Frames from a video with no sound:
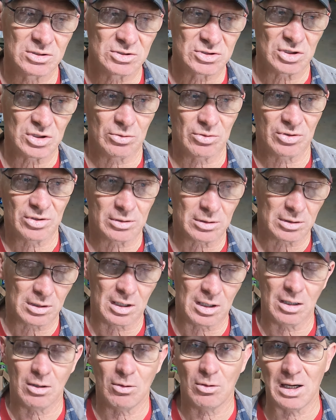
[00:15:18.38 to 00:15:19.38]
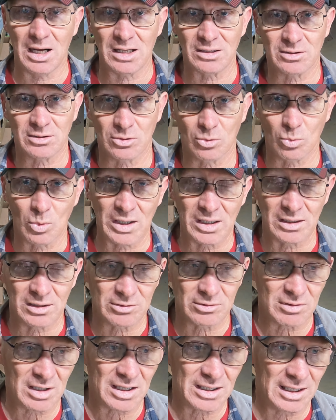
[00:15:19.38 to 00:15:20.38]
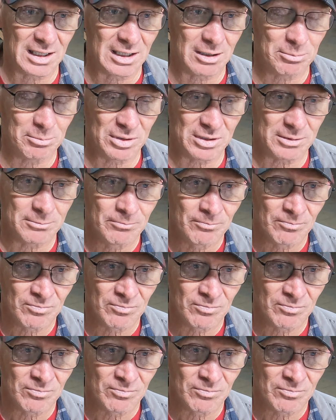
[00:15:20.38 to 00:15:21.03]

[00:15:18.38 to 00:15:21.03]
So they're all out there wailing right now, but